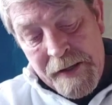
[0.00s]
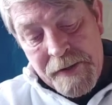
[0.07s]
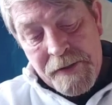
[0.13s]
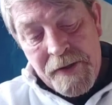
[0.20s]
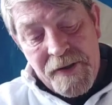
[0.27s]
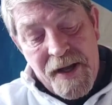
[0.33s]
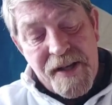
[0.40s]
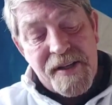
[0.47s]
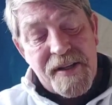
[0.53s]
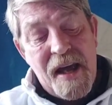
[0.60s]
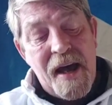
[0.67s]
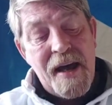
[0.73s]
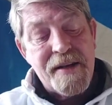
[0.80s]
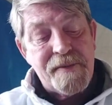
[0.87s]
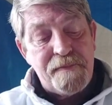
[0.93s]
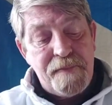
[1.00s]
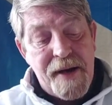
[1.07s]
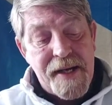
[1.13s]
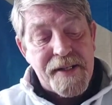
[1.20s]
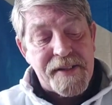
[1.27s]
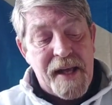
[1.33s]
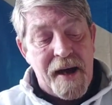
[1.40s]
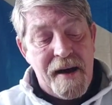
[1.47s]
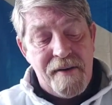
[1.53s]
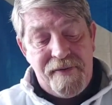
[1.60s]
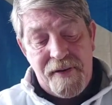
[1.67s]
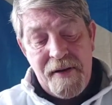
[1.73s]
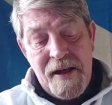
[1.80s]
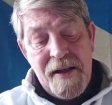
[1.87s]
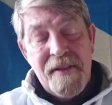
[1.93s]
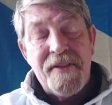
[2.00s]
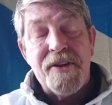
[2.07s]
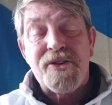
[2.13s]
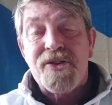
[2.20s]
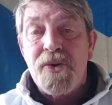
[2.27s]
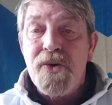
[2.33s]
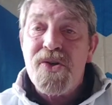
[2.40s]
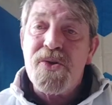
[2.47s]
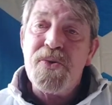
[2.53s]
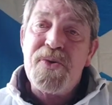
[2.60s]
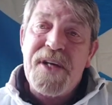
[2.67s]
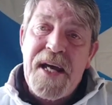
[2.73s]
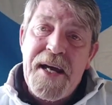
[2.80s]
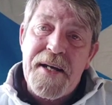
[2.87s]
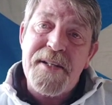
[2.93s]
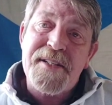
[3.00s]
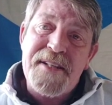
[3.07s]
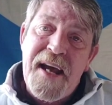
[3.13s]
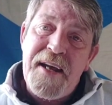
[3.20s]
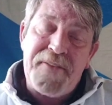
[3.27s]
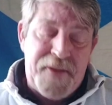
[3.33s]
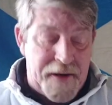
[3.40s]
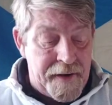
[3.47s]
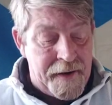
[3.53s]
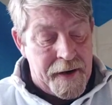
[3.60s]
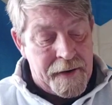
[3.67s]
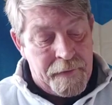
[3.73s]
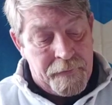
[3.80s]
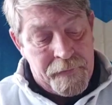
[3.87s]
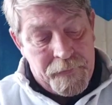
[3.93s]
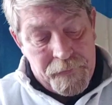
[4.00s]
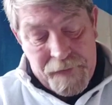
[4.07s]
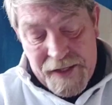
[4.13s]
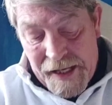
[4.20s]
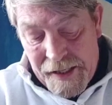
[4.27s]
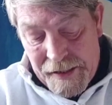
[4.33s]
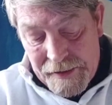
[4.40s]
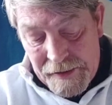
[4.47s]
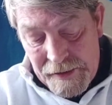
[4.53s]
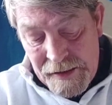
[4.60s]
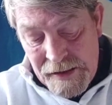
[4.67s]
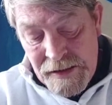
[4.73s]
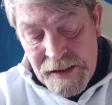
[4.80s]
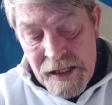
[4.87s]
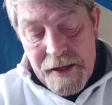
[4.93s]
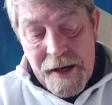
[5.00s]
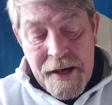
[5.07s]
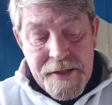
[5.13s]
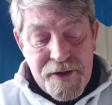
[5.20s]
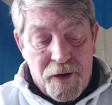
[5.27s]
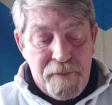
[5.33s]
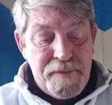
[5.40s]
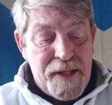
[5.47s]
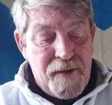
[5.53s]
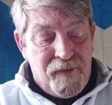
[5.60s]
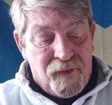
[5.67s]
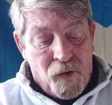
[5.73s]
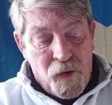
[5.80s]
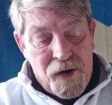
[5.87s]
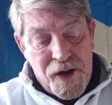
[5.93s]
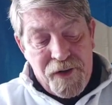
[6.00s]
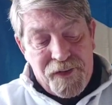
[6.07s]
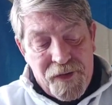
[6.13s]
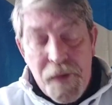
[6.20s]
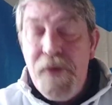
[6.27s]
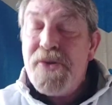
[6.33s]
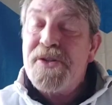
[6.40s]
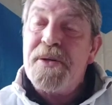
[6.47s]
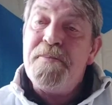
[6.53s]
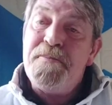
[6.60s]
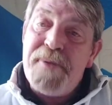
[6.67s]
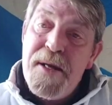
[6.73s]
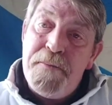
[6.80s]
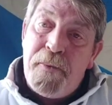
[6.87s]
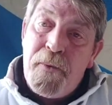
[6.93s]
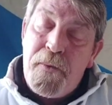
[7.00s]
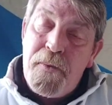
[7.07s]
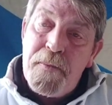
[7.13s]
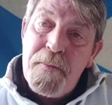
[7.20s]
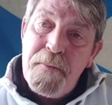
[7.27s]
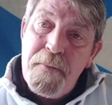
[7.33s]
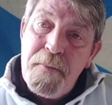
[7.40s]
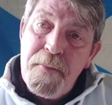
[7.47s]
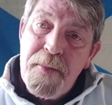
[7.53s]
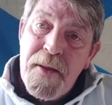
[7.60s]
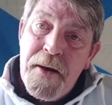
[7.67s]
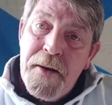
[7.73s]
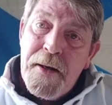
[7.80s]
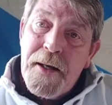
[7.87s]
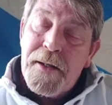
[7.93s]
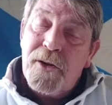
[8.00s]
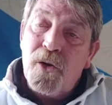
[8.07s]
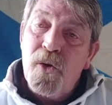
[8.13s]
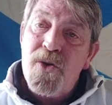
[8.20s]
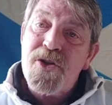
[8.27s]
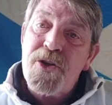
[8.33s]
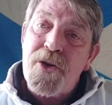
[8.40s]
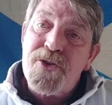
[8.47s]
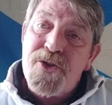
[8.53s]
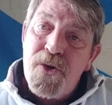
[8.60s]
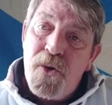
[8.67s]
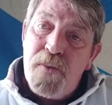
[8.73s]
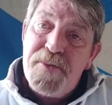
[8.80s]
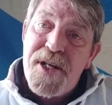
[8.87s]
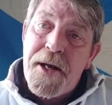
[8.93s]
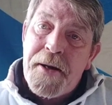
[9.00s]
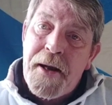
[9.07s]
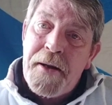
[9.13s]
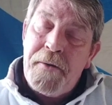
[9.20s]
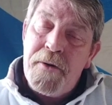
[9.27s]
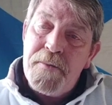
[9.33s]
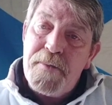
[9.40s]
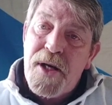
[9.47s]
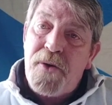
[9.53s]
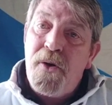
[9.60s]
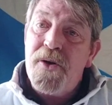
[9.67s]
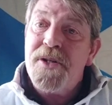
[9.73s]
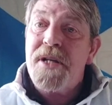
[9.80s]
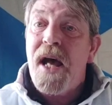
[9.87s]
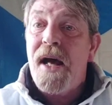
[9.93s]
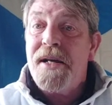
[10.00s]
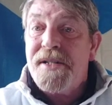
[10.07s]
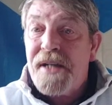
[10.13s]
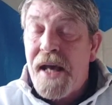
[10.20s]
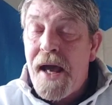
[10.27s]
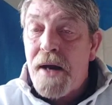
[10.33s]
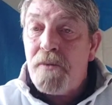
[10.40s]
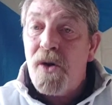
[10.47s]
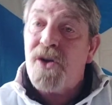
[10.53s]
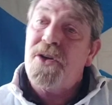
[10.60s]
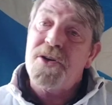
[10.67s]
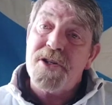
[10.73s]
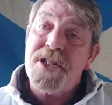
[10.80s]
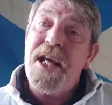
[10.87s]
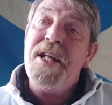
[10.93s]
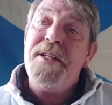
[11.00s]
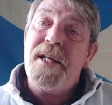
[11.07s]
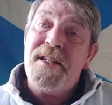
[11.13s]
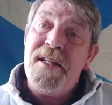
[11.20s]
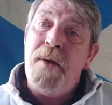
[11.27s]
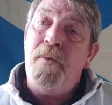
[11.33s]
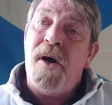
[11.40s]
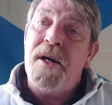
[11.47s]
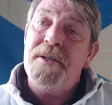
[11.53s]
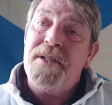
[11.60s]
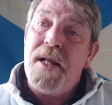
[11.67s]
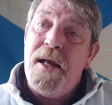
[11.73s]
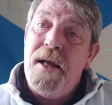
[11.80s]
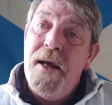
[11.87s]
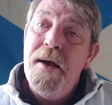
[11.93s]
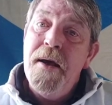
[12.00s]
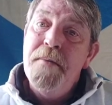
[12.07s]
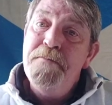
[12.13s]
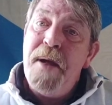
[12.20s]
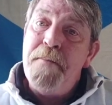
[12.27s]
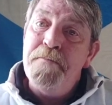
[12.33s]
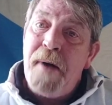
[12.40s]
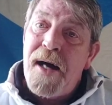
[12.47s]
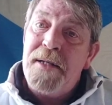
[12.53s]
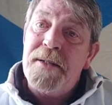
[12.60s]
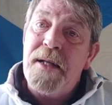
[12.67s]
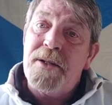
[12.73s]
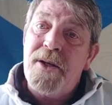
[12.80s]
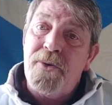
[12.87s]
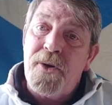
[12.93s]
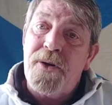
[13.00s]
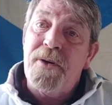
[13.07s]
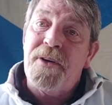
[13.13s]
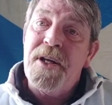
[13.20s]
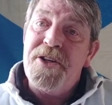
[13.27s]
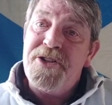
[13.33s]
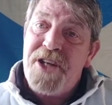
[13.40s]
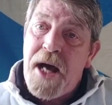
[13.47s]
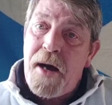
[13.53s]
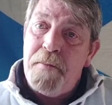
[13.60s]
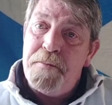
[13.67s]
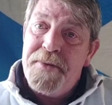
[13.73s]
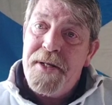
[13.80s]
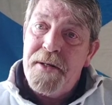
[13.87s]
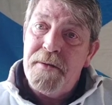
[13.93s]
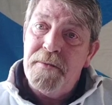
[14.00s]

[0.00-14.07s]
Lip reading: Now this has pissed off the social care sector in England. Okay. As up to 40,000 people had lost their jobs in England because as care workers they didn't want to be mandatorily jabbed.